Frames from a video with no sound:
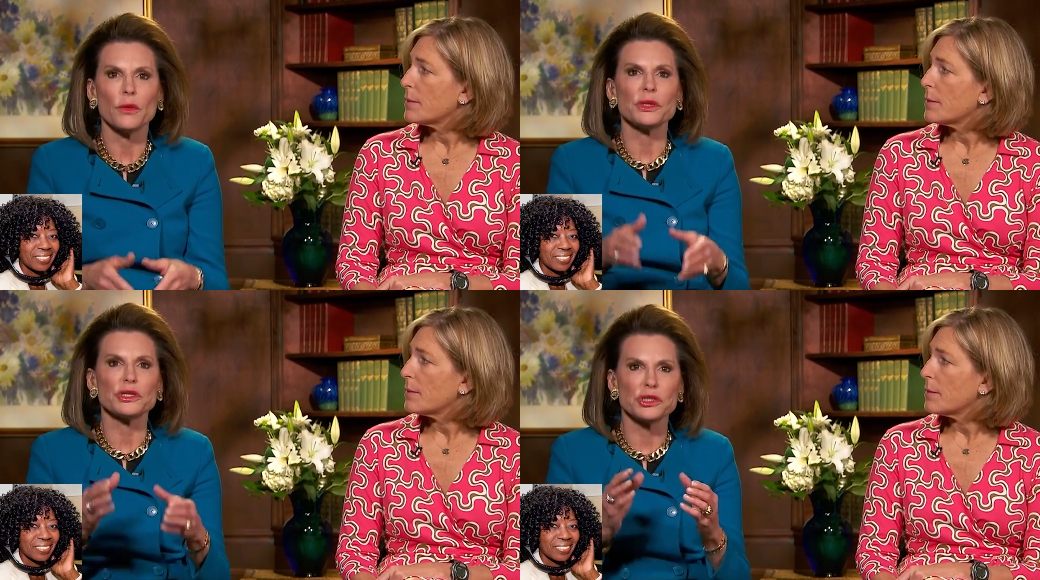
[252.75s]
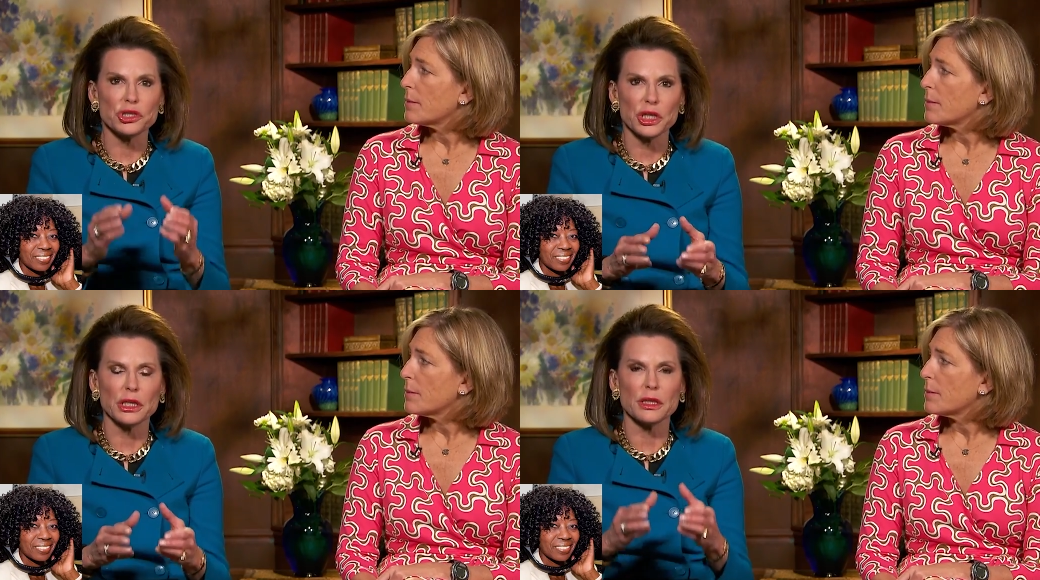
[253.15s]
Speaker 1: which is
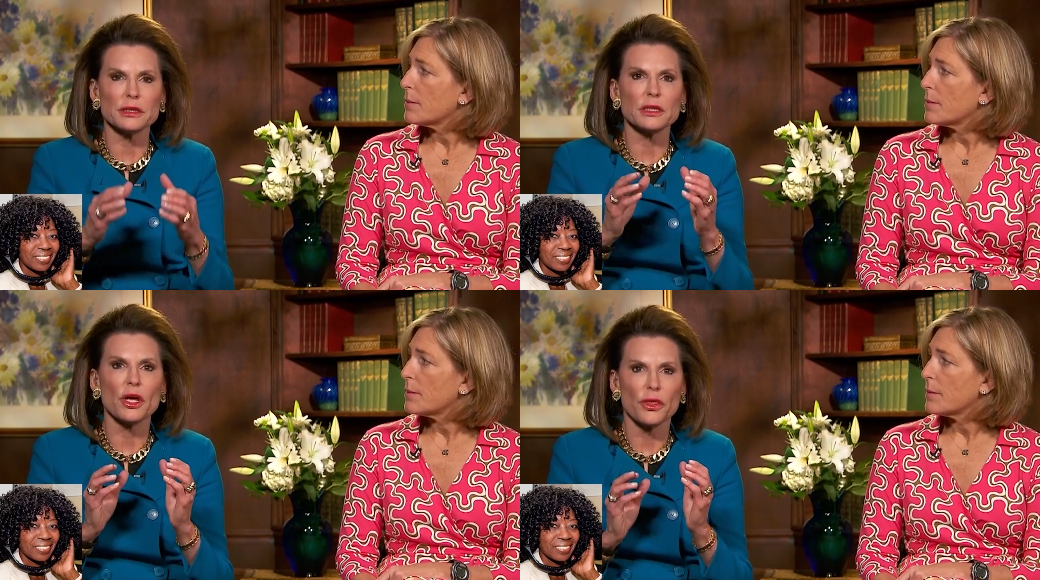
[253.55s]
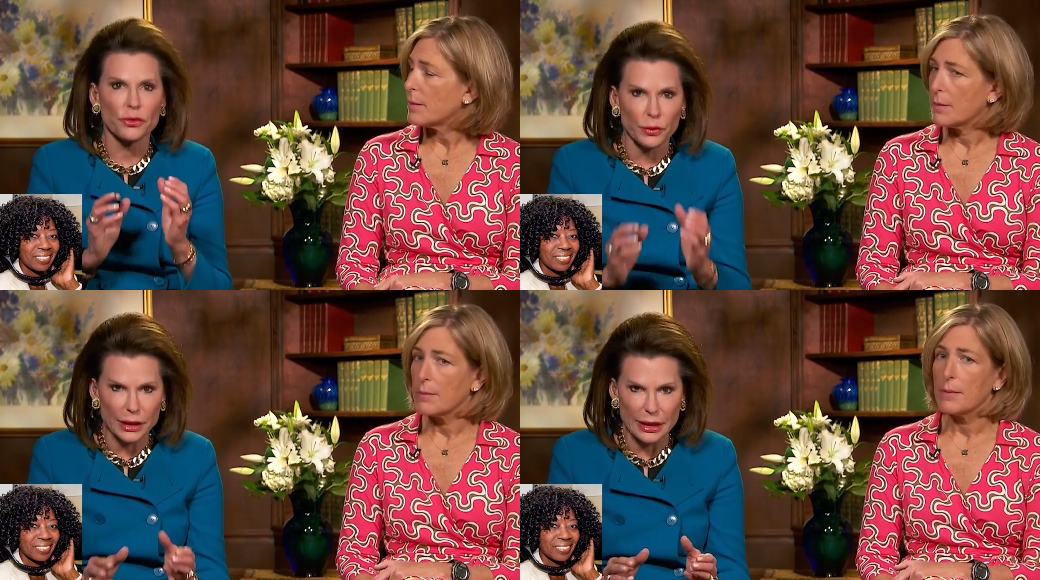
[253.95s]
Genius
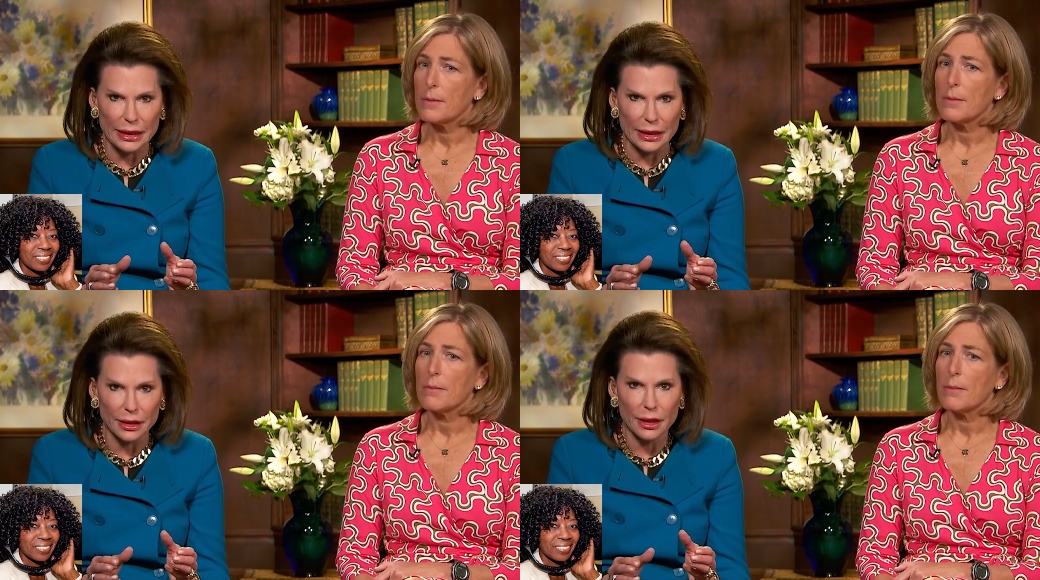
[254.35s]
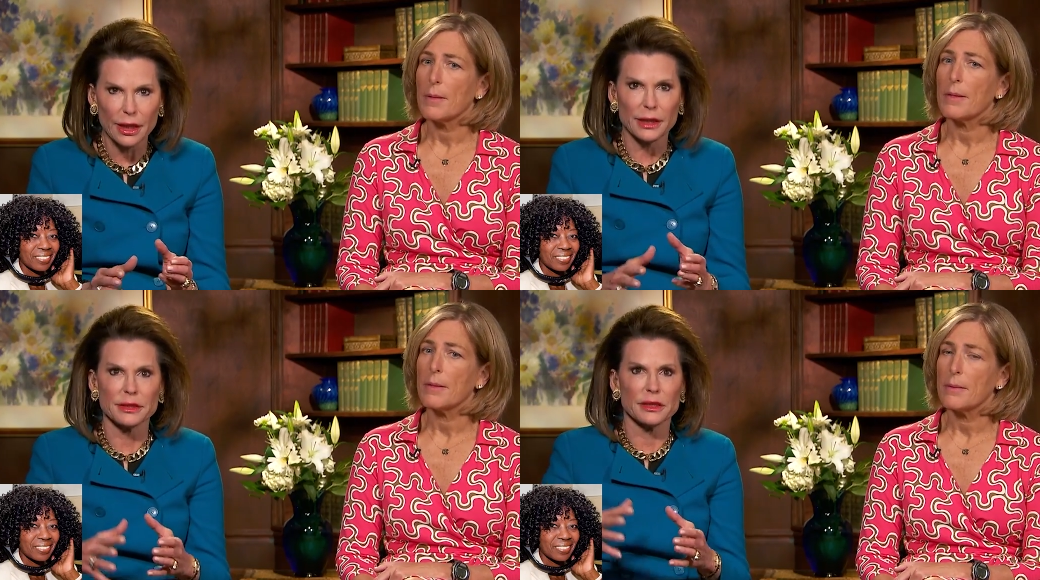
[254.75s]
3D.
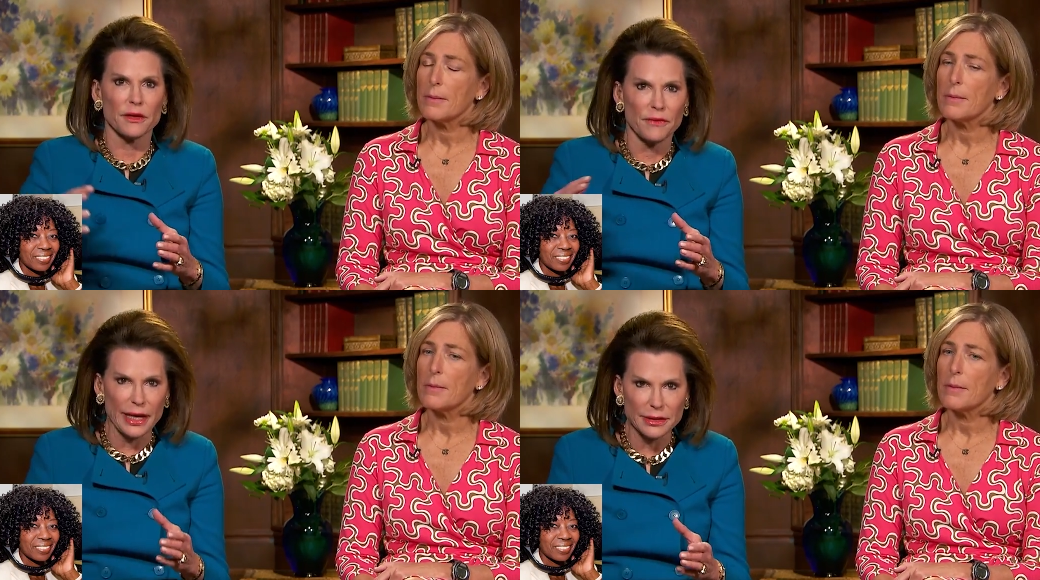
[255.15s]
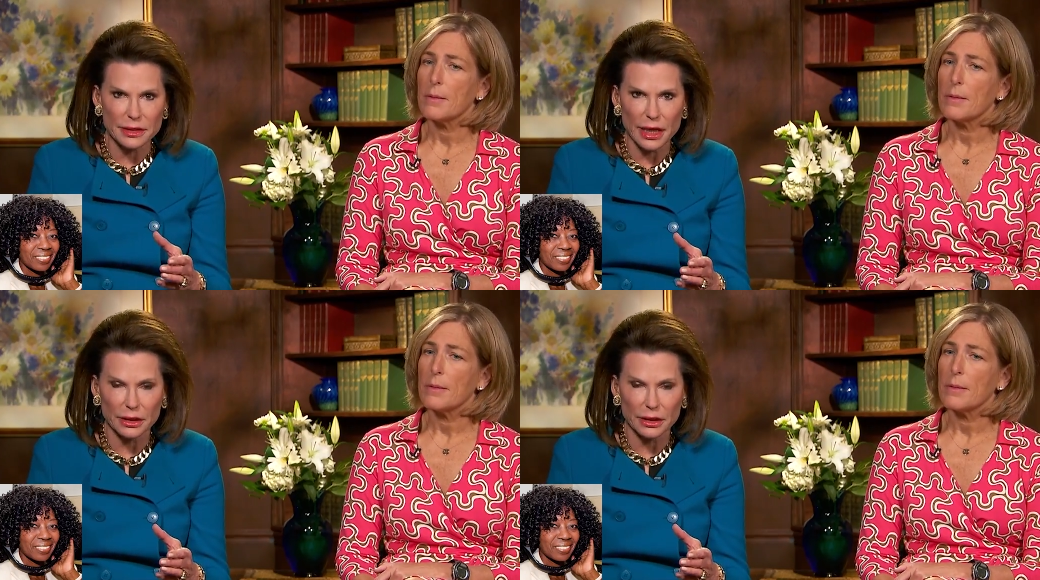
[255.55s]
Right. It is an advanced